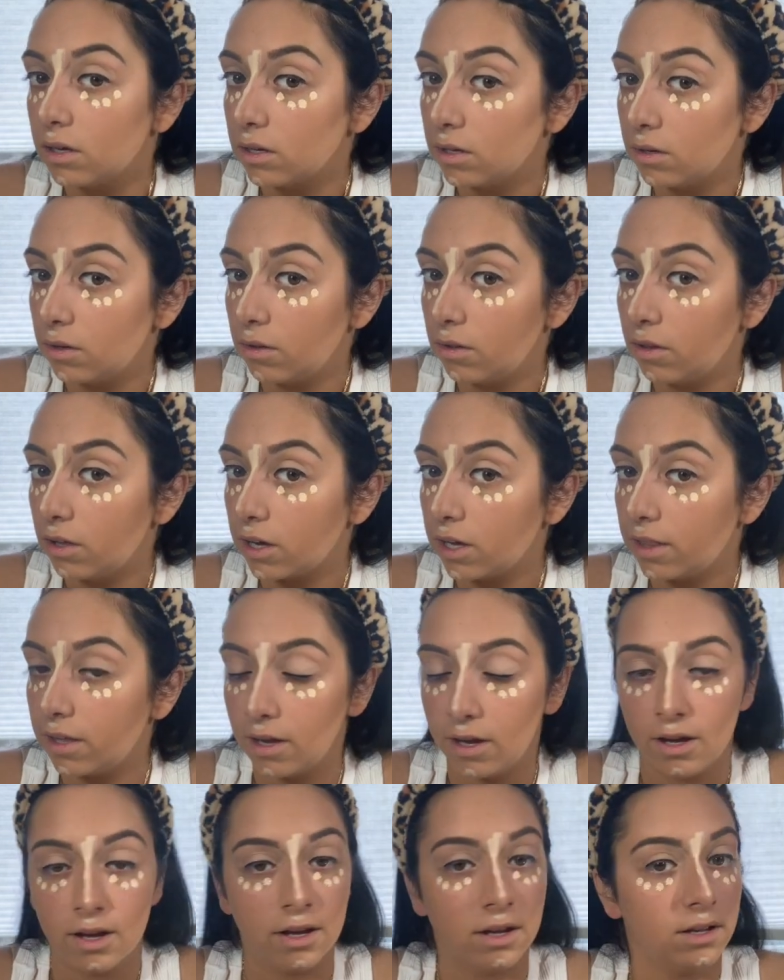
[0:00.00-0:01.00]
Look at
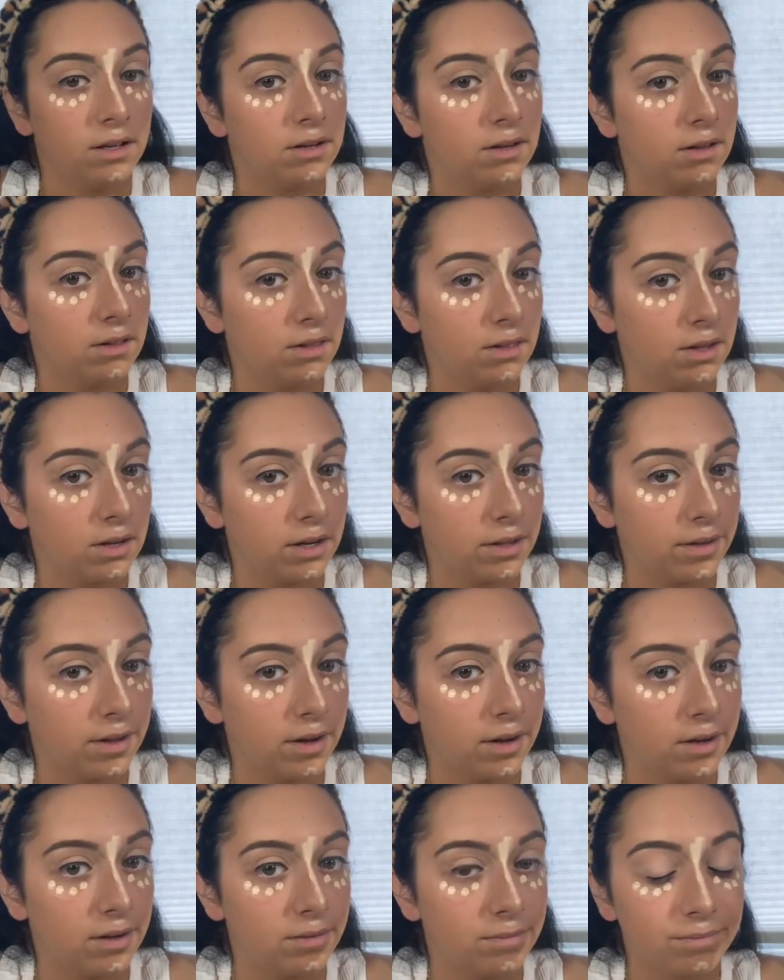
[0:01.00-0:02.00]
that, oh look at
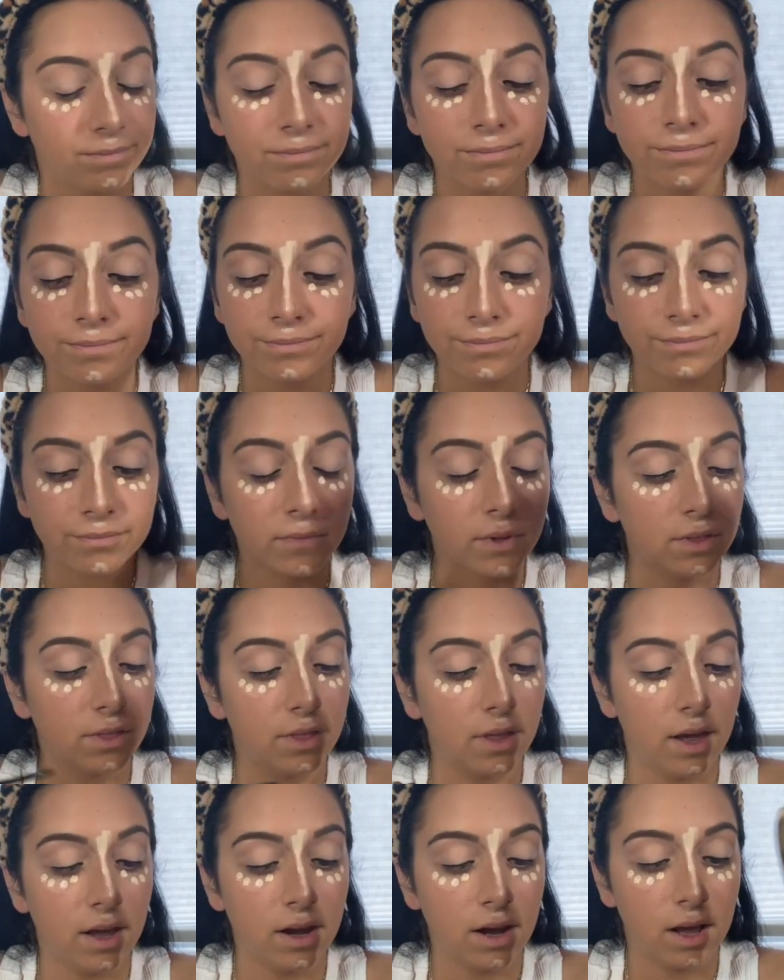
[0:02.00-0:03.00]
that.
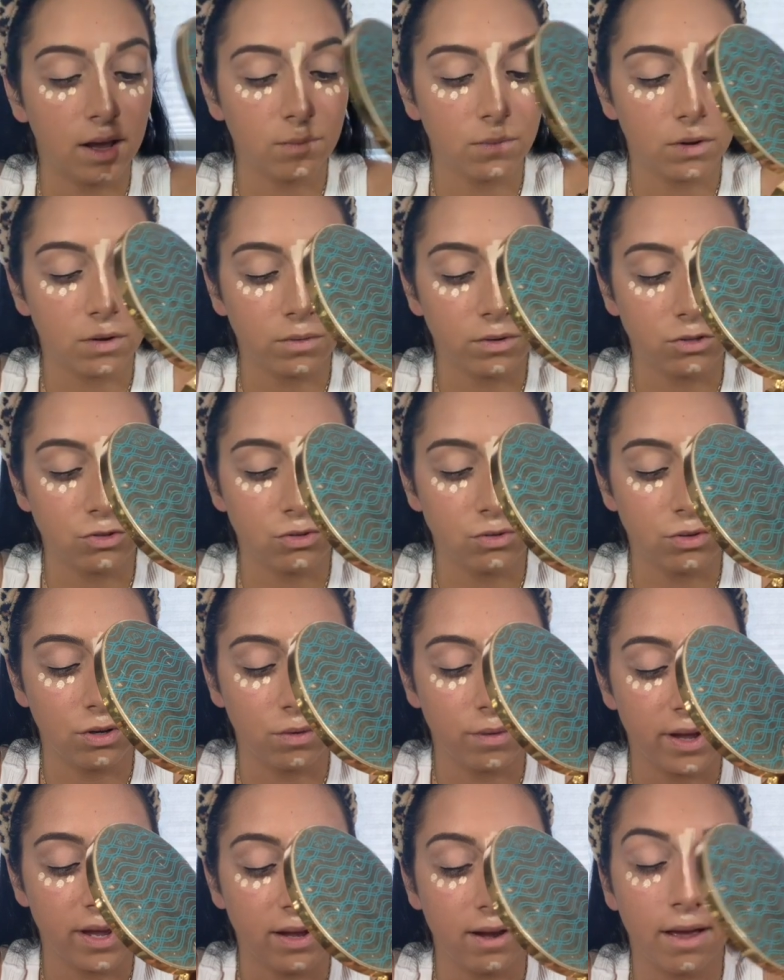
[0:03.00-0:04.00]
Then I'm going to go
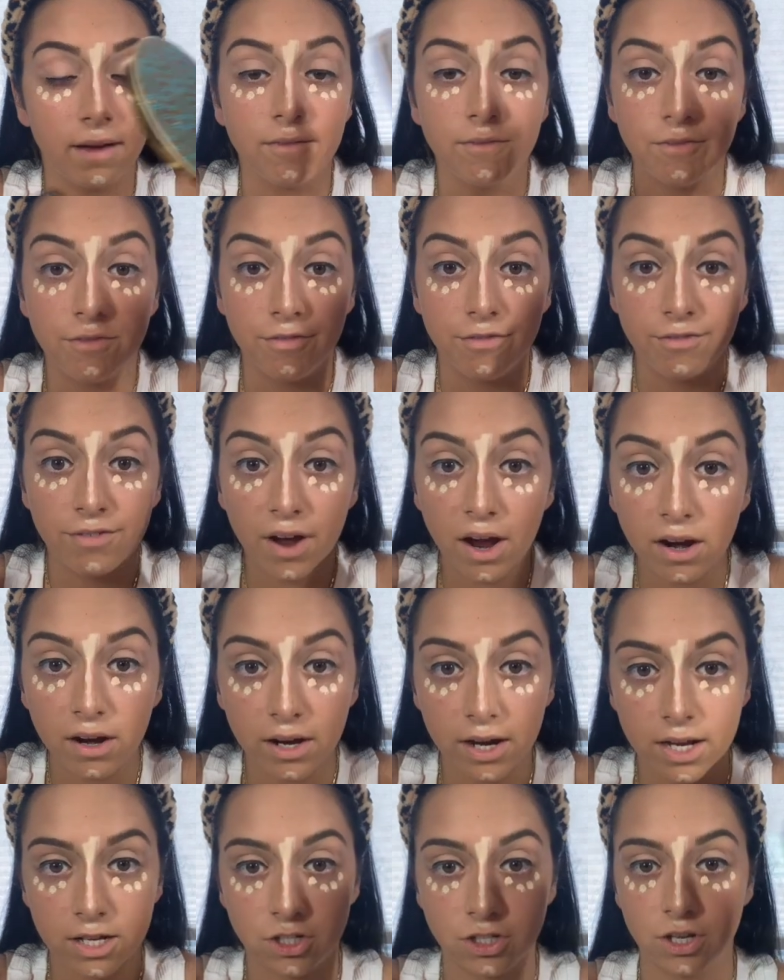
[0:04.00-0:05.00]
in
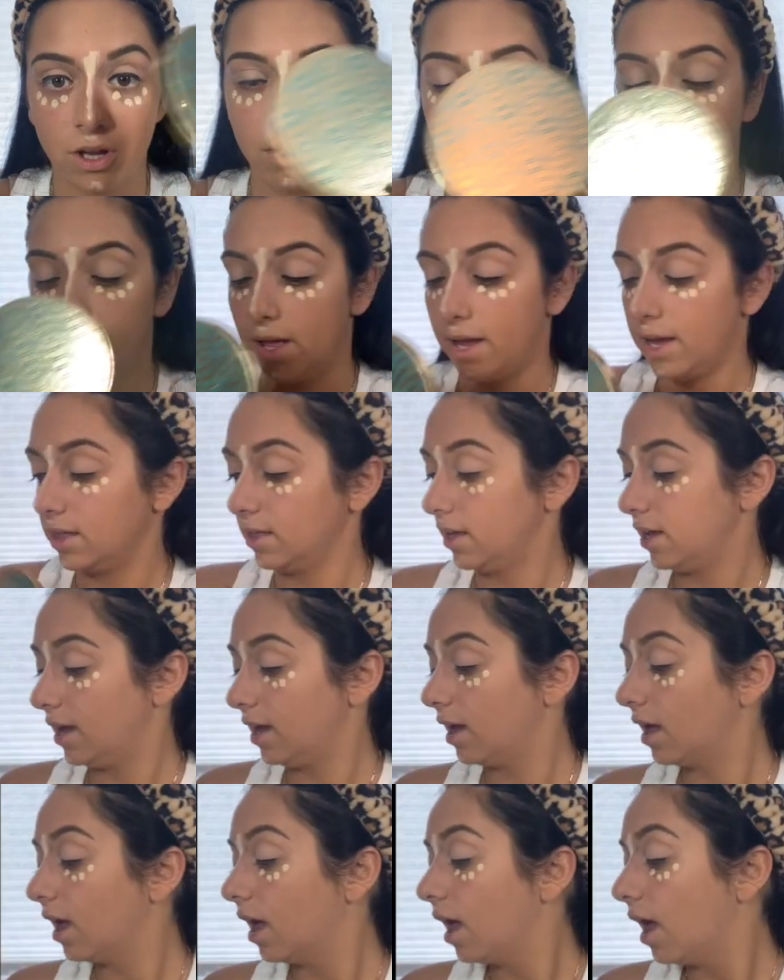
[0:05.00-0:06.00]
very so
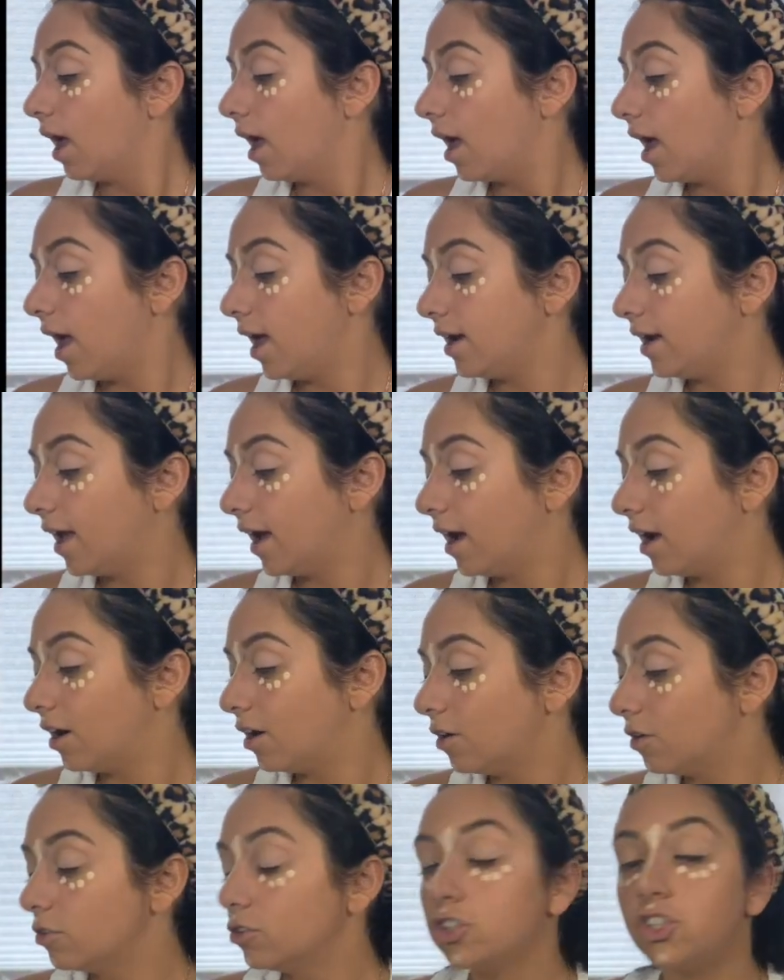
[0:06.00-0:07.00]
lightly. And
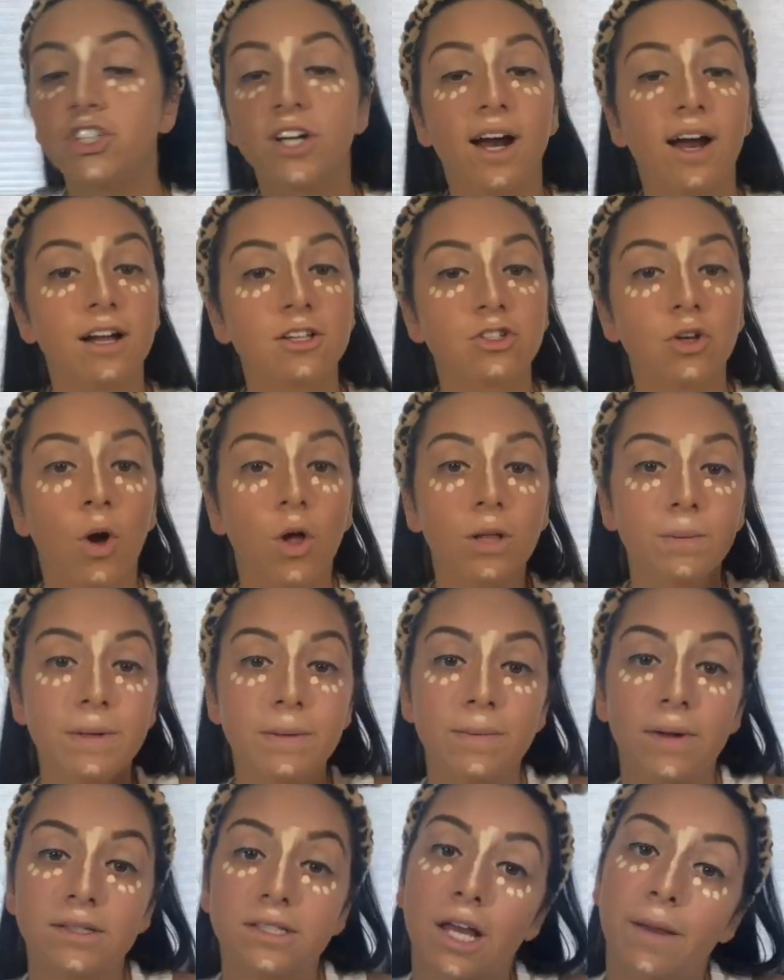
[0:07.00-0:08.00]
now shout out to all the
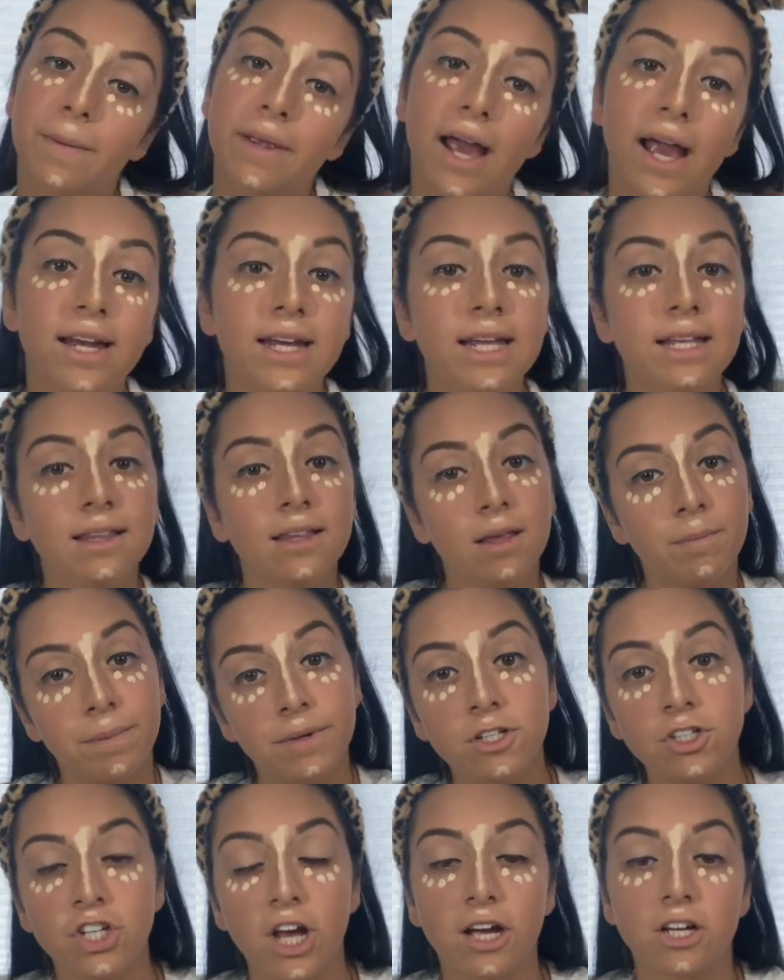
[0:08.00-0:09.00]
people that tell me I need lip
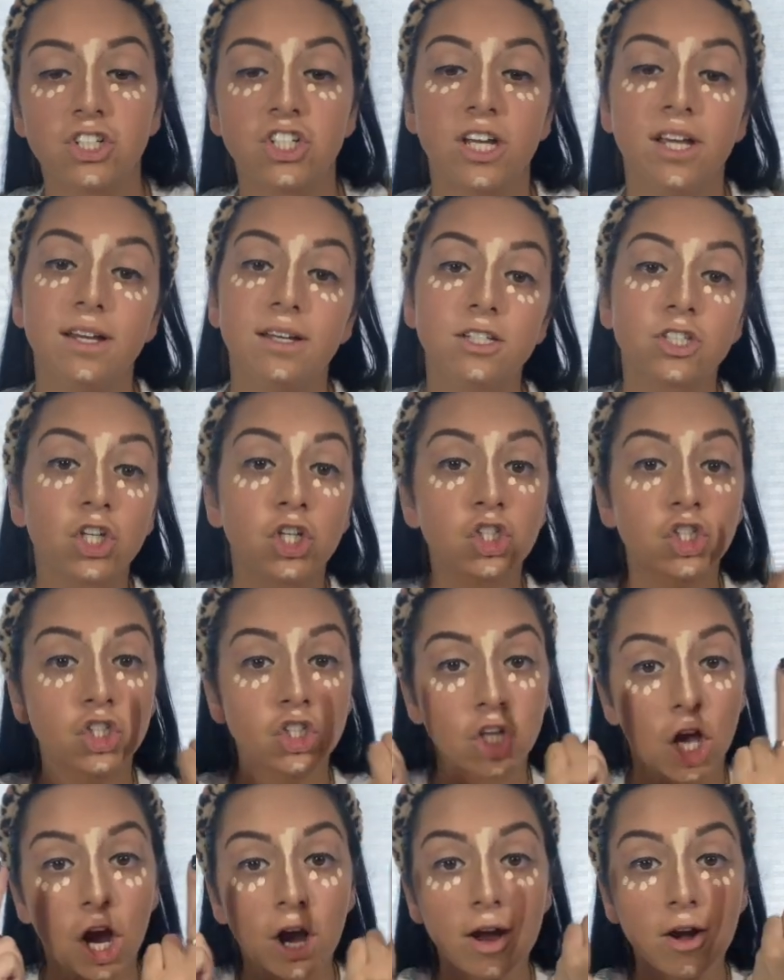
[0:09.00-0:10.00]
injections.
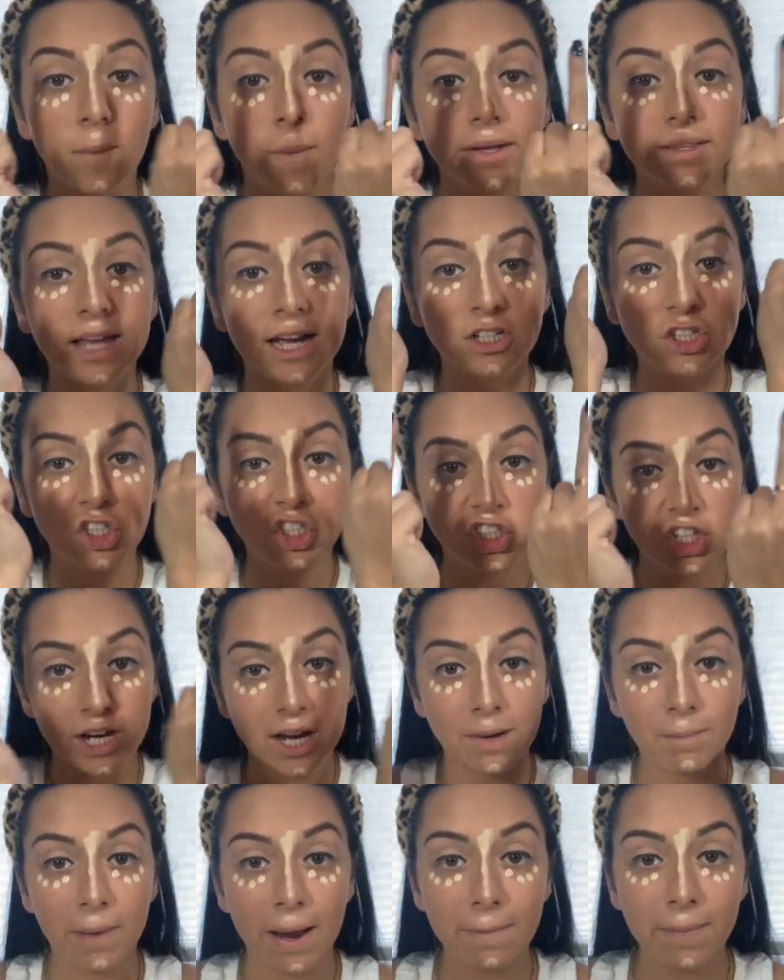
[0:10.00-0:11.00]
Sorry, I don't want that shit
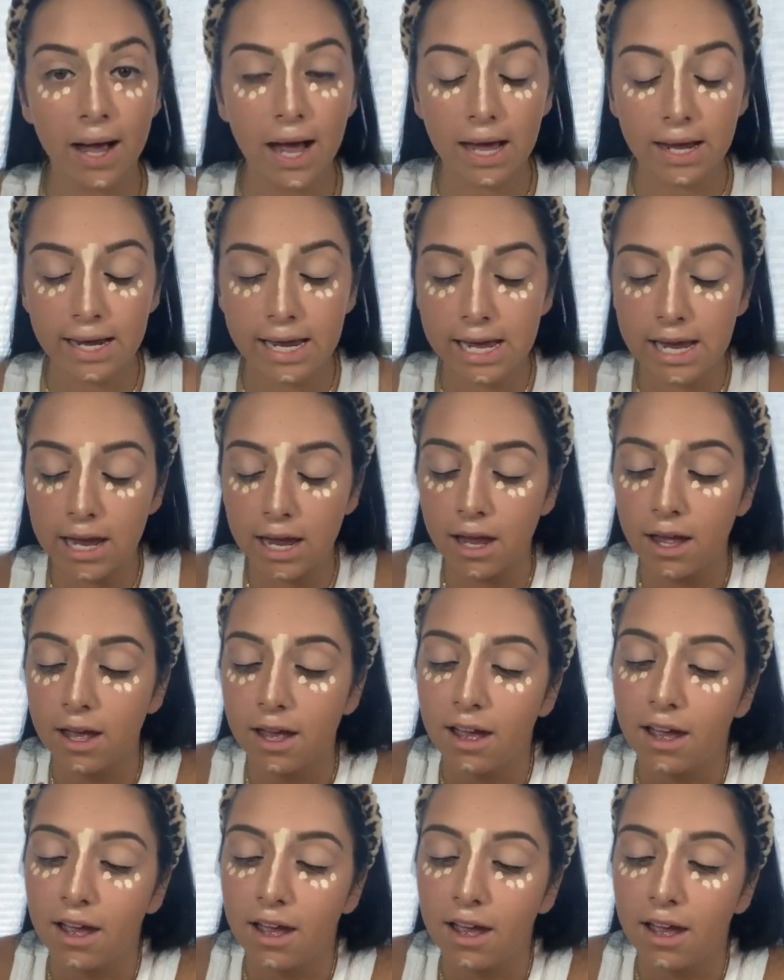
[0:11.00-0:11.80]
in my body.